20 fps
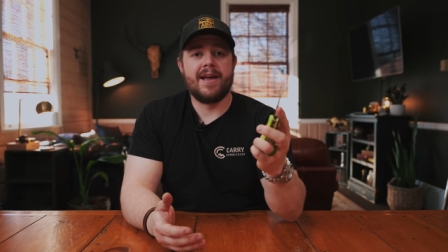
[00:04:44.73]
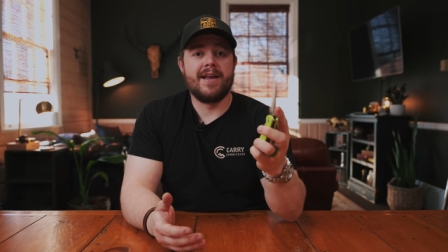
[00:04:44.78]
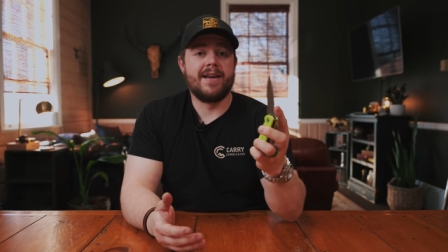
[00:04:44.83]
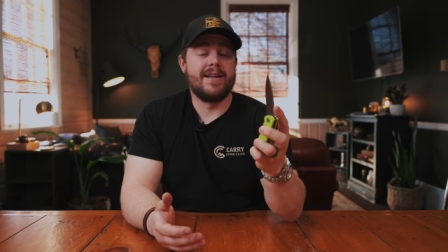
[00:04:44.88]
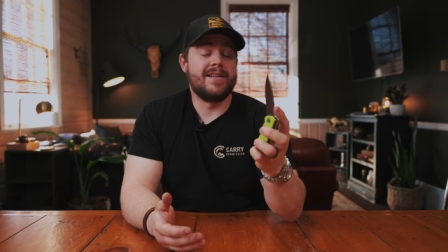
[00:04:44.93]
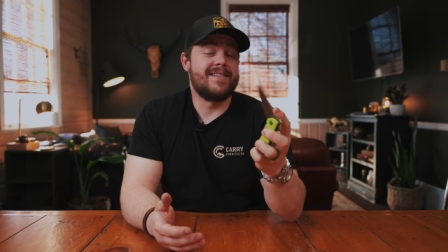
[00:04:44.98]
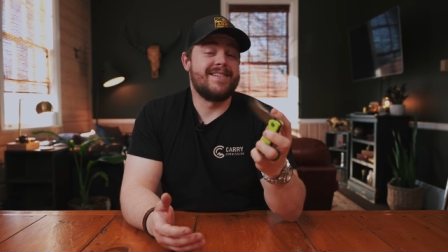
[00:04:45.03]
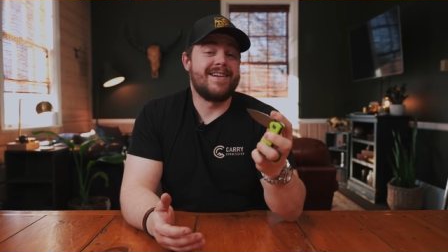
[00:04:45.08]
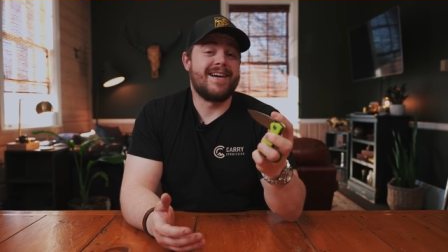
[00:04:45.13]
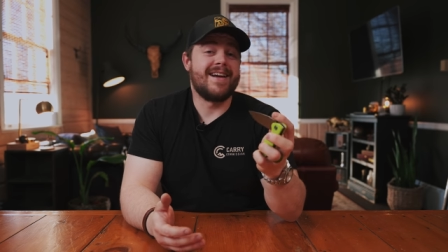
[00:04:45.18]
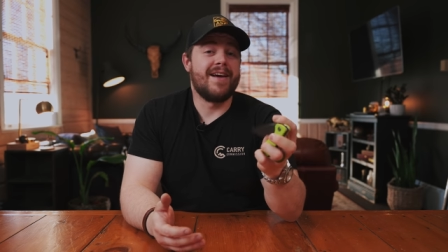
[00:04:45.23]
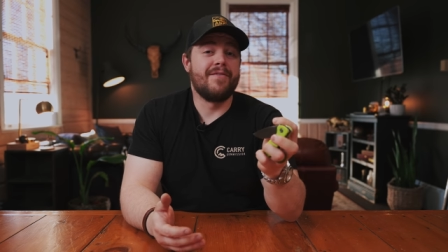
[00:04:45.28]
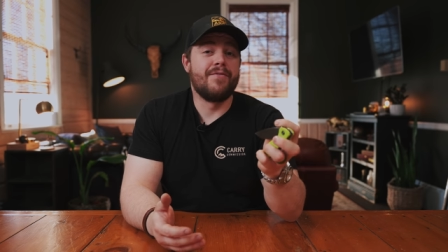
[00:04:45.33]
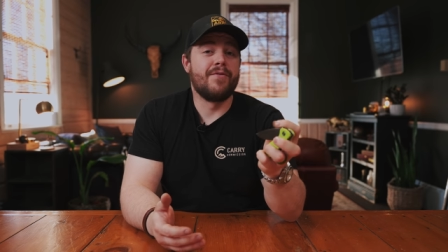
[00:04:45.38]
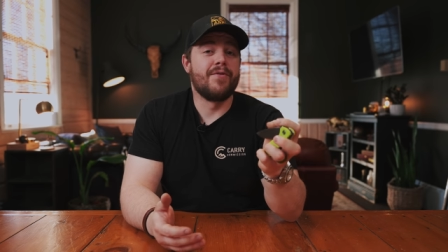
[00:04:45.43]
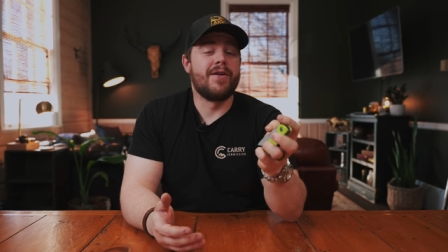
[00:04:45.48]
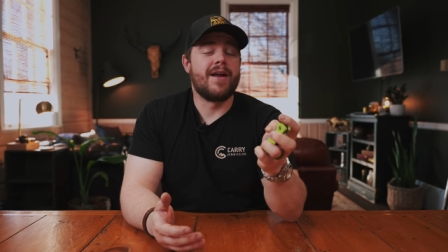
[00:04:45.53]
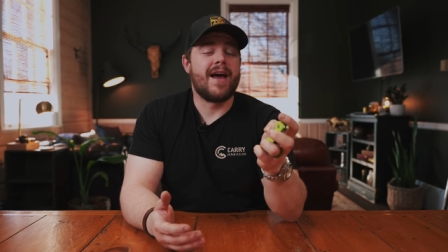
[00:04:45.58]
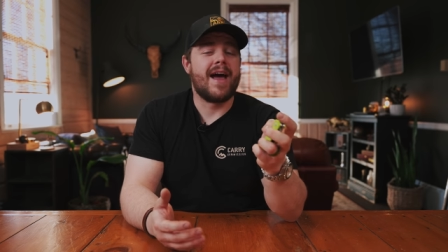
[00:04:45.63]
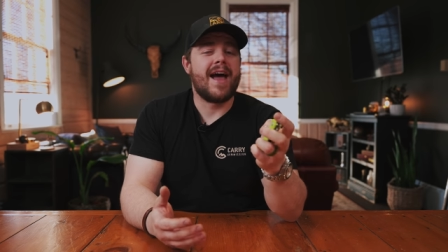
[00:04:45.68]
And it's not
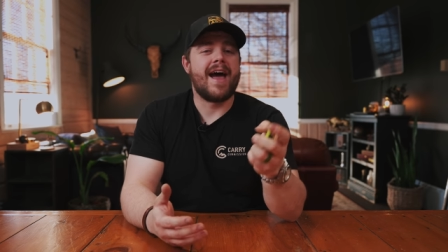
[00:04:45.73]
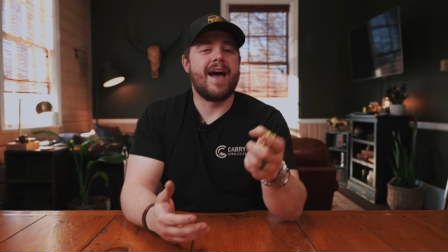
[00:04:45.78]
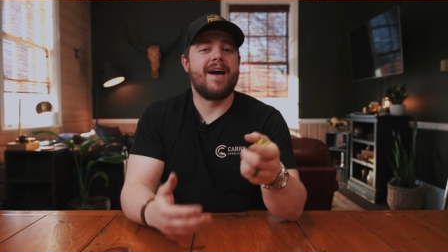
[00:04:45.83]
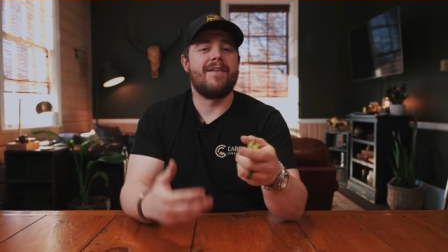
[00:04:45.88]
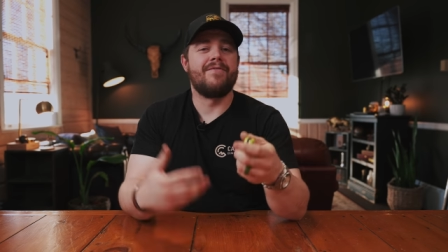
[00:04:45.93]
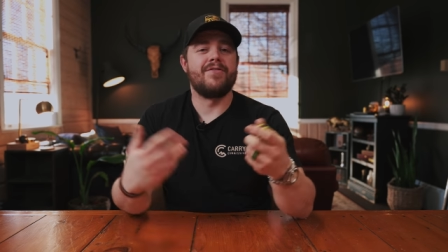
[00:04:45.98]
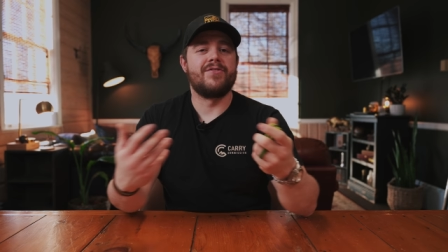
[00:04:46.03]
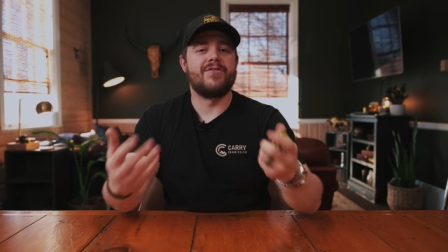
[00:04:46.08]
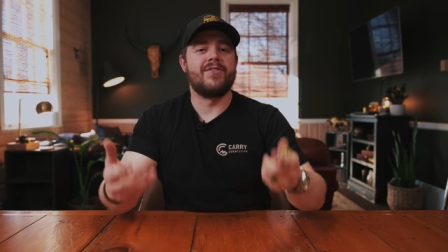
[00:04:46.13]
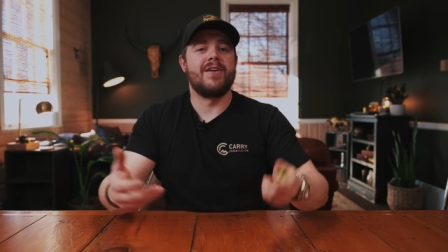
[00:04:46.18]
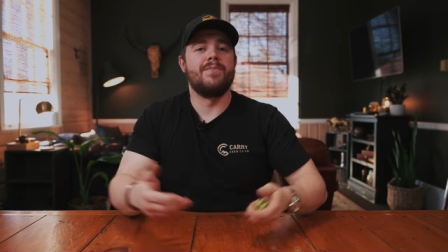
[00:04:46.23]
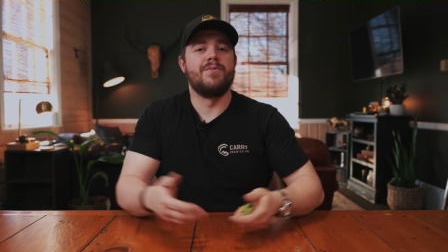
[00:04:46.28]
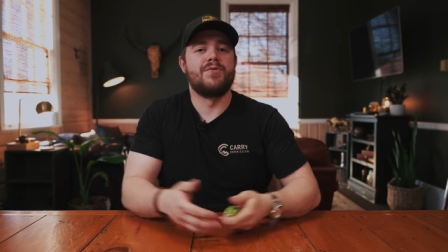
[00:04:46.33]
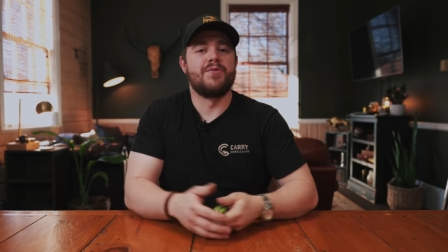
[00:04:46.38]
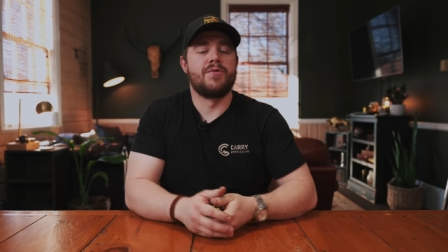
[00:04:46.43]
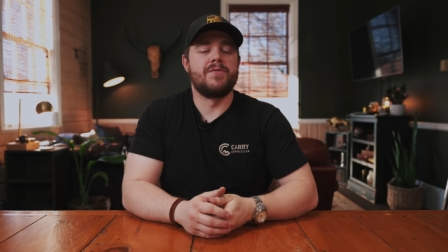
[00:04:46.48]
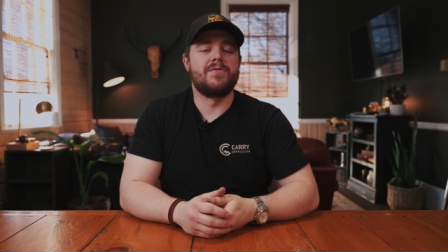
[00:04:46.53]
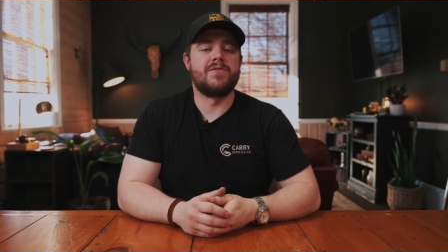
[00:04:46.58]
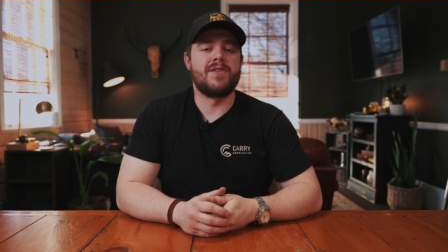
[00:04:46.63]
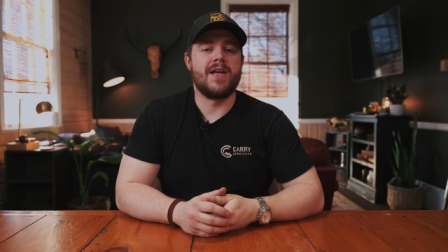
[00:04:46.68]
ever going to have the same
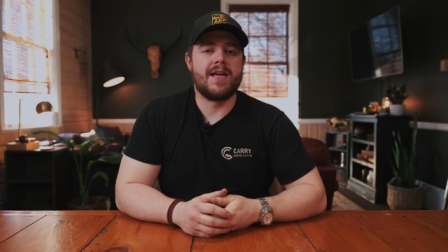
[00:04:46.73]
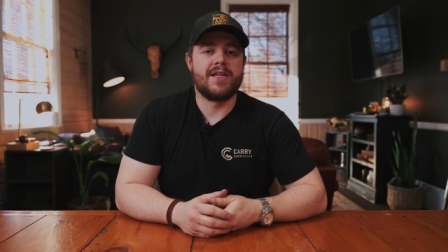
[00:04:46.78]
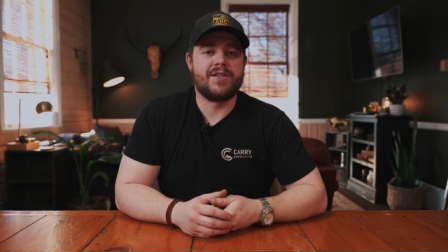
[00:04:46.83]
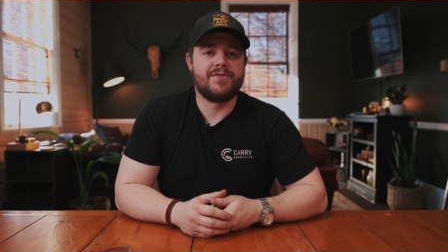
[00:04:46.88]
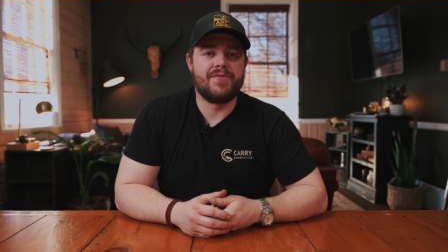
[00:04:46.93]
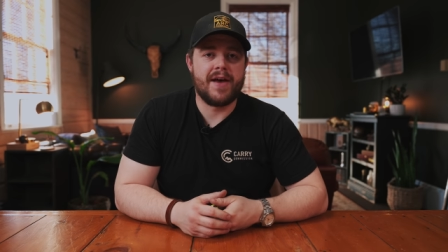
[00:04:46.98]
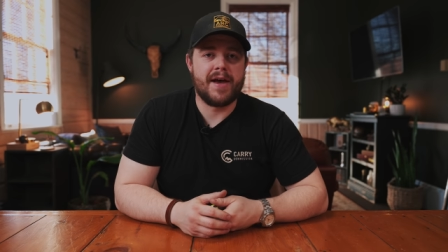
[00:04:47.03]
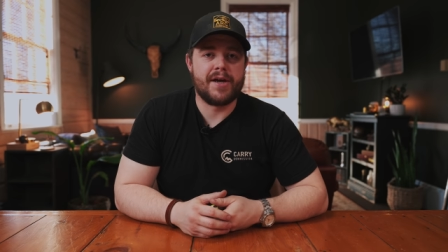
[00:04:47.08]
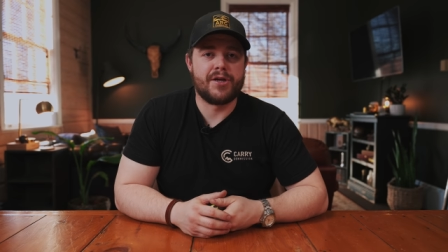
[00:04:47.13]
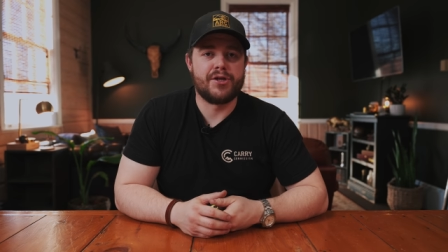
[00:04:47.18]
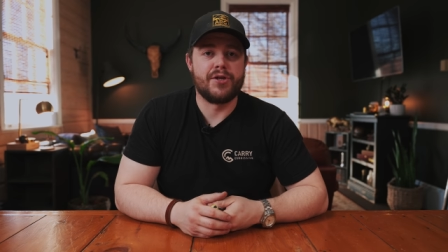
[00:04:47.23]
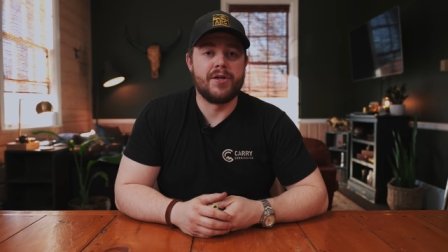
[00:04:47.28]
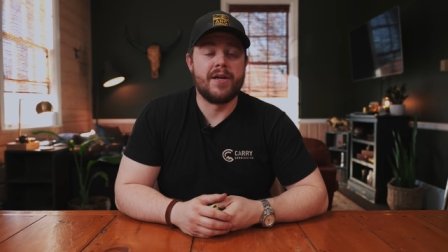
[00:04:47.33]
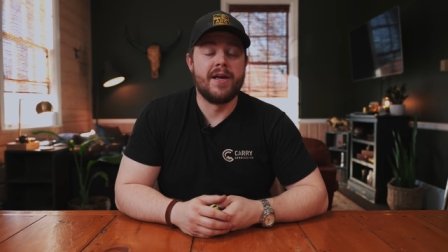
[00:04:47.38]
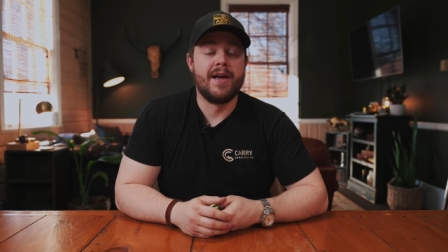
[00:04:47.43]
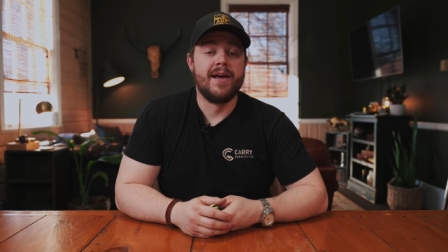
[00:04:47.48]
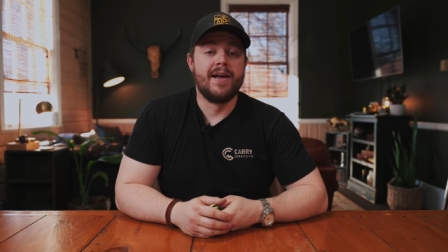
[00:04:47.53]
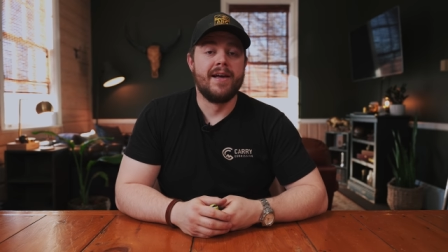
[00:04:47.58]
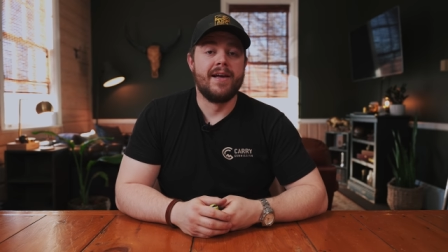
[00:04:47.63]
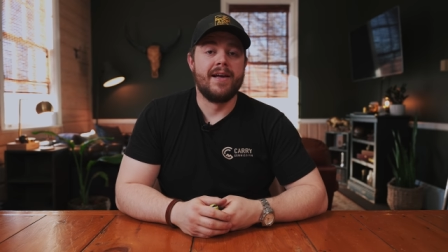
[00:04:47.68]
sort of satisfaction
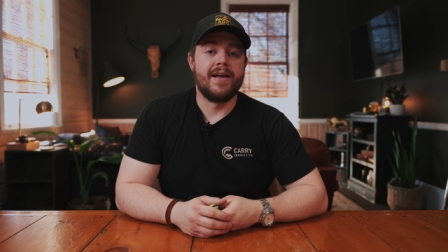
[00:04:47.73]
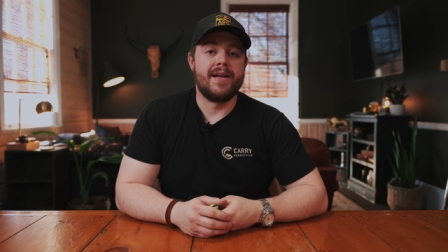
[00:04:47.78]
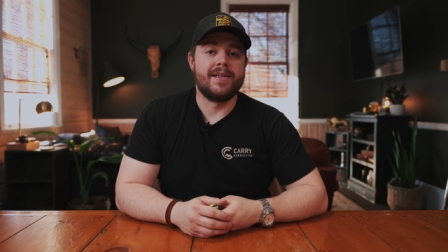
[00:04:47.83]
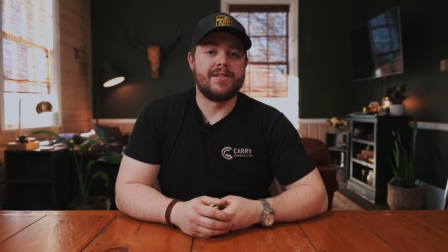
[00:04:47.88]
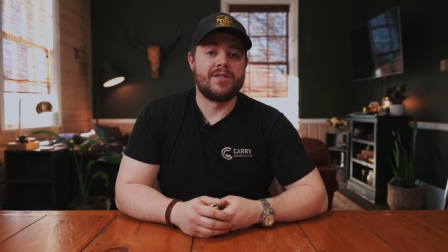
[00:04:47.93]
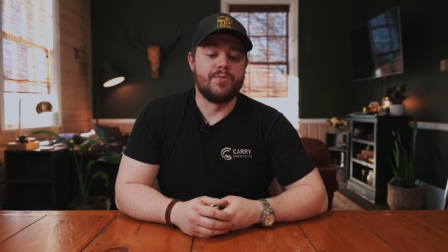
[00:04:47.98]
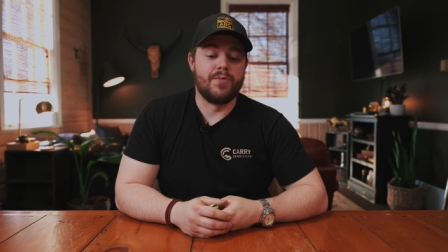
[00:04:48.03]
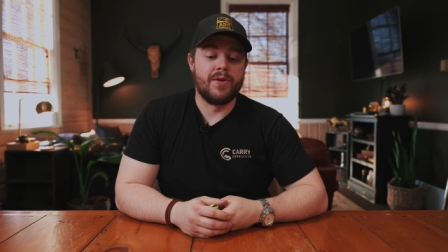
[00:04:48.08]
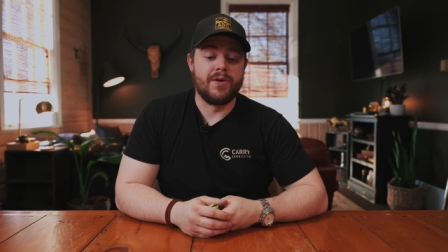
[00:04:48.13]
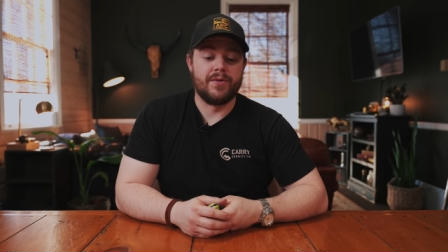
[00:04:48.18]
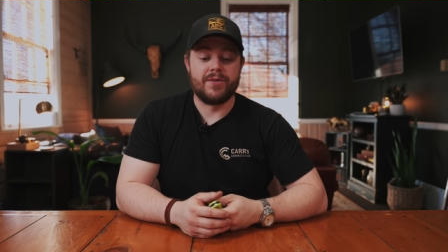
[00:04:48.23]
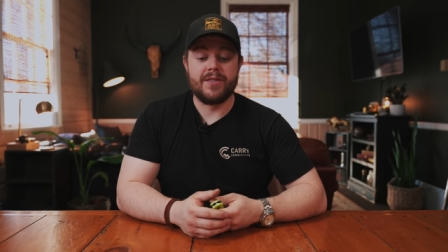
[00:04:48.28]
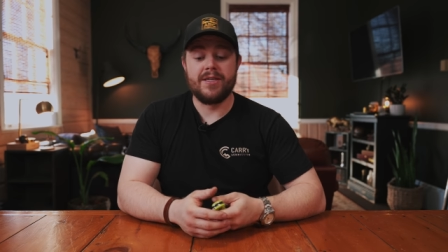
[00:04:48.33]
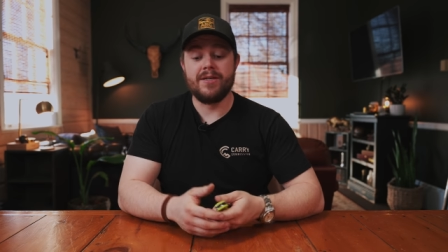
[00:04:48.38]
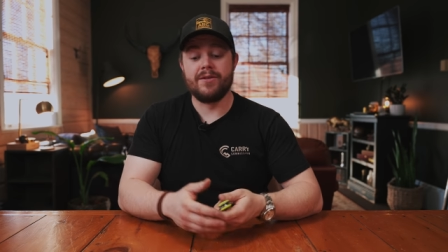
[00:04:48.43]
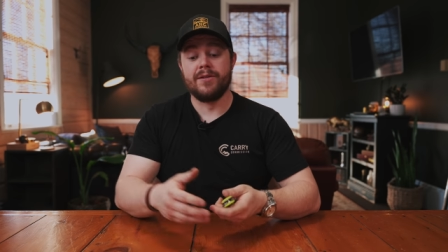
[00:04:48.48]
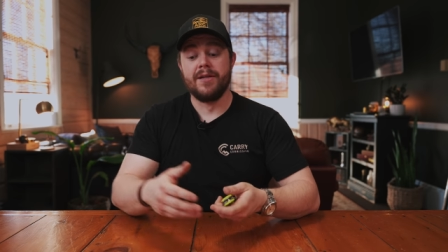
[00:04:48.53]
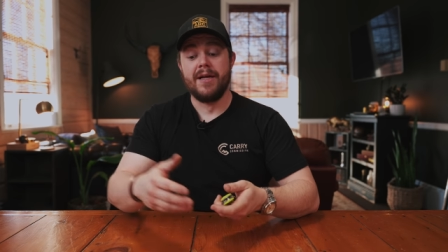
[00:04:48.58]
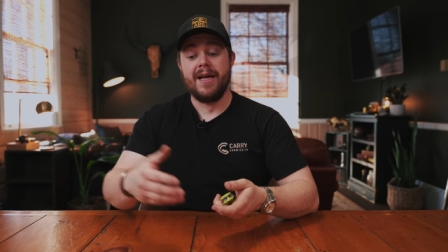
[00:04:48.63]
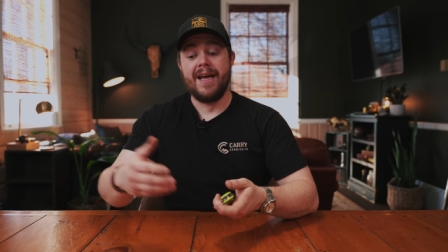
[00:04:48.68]
as the real
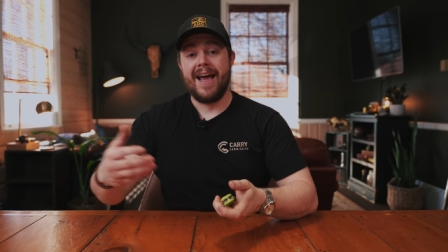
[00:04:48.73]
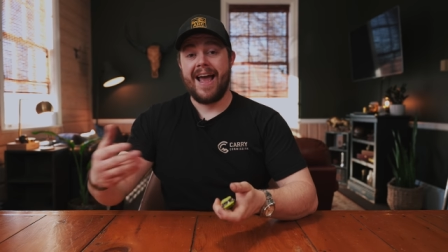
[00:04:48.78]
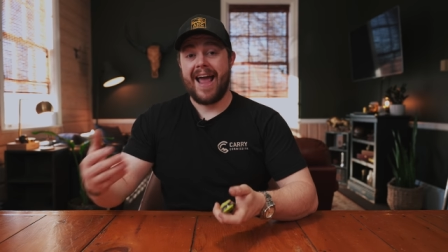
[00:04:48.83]
deal.